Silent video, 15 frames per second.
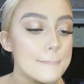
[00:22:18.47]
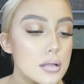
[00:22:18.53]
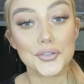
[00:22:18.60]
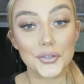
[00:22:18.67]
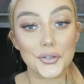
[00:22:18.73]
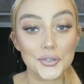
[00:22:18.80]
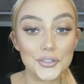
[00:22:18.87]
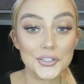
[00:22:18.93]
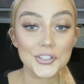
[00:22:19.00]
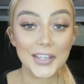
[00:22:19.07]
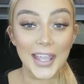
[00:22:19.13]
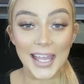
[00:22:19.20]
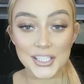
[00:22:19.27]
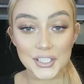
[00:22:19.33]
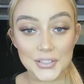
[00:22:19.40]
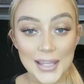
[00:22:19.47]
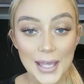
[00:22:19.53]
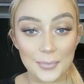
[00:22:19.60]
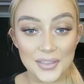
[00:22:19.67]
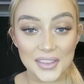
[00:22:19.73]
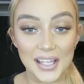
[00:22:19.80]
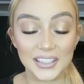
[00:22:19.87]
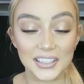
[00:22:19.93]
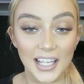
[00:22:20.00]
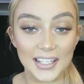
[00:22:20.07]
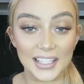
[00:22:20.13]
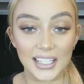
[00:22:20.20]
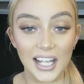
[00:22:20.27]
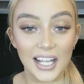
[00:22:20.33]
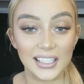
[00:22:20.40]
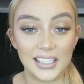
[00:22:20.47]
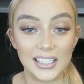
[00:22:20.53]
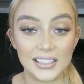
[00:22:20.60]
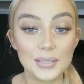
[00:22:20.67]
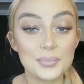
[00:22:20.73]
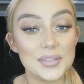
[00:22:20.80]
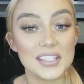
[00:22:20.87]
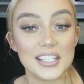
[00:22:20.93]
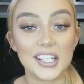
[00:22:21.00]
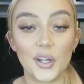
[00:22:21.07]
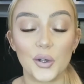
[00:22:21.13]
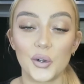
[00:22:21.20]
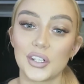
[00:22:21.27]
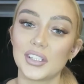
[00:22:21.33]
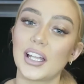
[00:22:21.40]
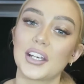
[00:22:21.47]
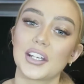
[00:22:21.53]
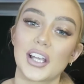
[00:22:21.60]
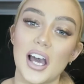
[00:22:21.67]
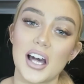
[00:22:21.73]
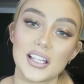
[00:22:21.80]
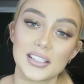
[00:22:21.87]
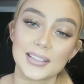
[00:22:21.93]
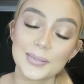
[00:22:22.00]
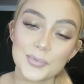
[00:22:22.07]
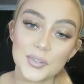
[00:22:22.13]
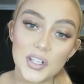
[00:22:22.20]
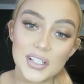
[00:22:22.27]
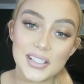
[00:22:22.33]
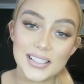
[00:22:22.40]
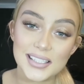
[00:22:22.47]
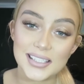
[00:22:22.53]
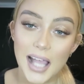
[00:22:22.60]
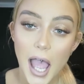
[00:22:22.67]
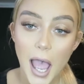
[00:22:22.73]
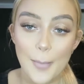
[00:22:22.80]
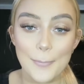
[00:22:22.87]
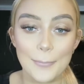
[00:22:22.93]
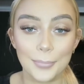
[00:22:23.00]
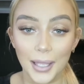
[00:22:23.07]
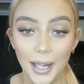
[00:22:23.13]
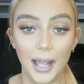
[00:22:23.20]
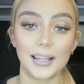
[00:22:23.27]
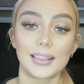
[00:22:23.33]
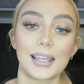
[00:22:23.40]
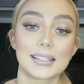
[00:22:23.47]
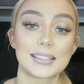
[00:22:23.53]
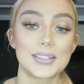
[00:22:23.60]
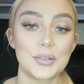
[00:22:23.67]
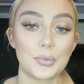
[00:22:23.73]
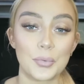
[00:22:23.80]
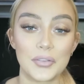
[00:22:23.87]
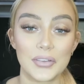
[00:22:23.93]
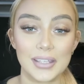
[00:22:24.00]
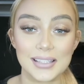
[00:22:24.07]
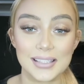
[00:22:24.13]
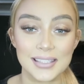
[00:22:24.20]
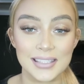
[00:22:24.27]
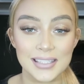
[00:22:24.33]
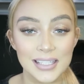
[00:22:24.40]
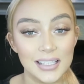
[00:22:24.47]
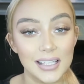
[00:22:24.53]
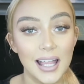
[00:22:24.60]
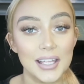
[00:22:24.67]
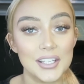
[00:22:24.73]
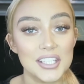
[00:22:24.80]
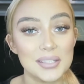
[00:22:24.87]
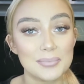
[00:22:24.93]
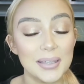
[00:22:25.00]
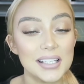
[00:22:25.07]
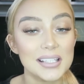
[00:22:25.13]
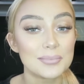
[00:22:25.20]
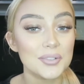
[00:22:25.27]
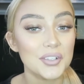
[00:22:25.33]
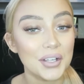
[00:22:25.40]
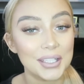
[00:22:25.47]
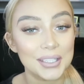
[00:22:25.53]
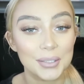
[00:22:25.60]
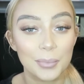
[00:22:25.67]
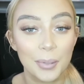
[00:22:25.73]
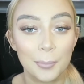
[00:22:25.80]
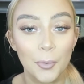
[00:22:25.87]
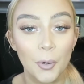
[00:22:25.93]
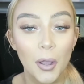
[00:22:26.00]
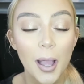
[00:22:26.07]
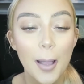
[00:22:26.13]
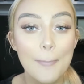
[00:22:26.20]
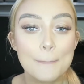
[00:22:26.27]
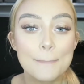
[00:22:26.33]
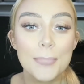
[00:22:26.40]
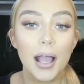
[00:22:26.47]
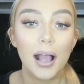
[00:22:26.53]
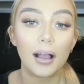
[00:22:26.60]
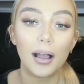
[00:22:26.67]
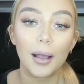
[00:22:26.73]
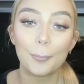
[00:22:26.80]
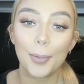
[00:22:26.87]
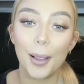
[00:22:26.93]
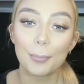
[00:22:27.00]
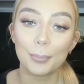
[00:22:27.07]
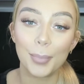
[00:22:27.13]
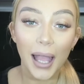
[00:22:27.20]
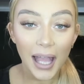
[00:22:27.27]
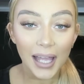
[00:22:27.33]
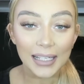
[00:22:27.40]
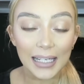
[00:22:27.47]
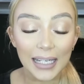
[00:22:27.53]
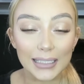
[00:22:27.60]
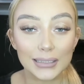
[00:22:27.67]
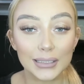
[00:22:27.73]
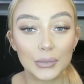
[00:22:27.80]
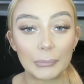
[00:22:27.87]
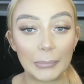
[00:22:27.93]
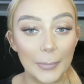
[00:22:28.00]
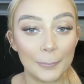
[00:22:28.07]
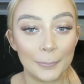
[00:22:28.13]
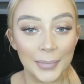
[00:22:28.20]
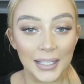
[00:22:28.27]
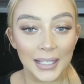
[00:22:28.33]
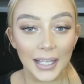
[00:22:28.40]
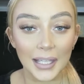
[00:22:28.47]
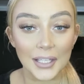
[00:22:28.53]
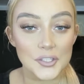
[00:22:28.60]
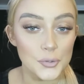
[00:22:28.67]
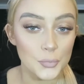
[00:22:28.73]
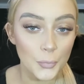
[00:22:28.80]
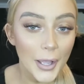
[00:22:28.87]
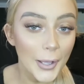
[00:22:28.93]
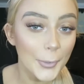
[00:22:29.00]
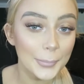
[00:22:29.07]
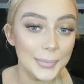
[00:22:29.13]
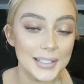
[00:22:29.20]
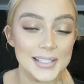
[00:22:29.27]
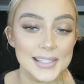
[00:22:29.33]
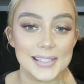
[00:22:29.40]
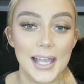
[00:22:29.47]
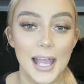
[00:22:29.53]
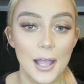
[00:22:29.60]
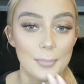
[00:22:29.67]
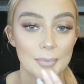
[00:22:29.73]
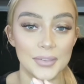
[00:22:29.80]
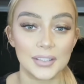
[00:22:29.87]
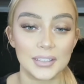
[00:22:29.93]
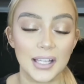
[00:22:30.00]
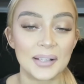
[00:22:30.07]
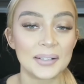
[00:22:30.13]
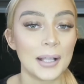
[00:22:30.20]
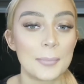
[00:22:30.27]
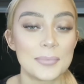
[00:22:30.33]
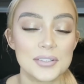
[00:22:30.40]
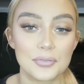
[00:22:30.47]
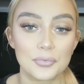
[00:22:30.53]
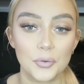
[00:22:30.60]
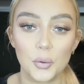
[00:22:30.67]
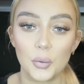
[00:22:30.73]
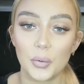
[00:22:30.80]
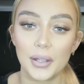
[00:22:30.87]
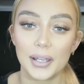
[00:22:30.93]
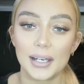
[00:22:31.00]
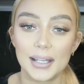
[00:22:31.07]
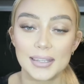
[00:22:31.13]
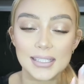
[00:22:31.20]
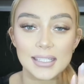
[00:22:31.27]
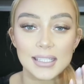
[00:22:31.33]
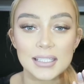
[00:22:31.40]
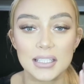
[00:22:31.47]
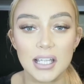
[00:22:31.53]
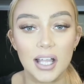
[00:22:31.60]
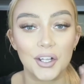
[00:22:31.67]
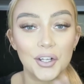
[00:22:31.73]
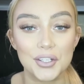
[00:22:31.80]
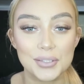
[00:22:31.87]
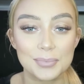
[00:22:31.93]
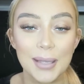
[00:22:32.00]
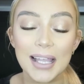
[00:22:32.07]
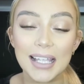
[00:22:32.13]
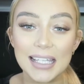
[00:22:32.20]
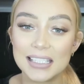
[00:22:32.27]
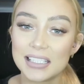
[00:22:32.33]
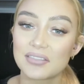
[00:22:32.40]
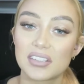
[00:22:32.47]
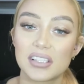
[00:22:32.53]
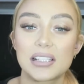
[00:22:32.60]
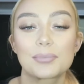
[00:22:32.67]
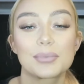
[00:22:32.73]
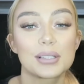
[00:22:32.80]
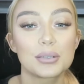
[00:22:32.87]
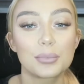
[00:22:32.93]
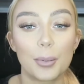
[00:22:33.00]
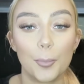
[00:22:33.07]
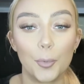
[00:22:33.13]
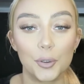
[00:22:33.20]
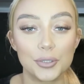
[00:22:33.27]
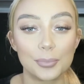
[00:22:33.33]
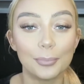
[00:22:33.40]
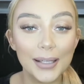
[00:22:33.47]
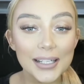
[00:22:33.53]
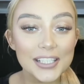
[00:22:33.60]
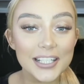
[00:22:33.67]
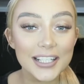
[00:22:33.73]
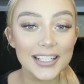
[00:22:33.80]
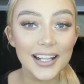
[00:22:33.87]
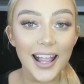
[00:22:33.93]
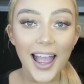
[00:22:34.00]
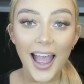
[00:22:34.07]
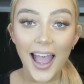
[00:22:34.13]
So you can do that with a lighter color lipstick or a lighter color lip gloss, but I like to do it with concealer. It just makes them look a little bit more pouty and a little bit bigger as well, because the light comes forward and the dark goes back and gives your lips a little bit more dimension.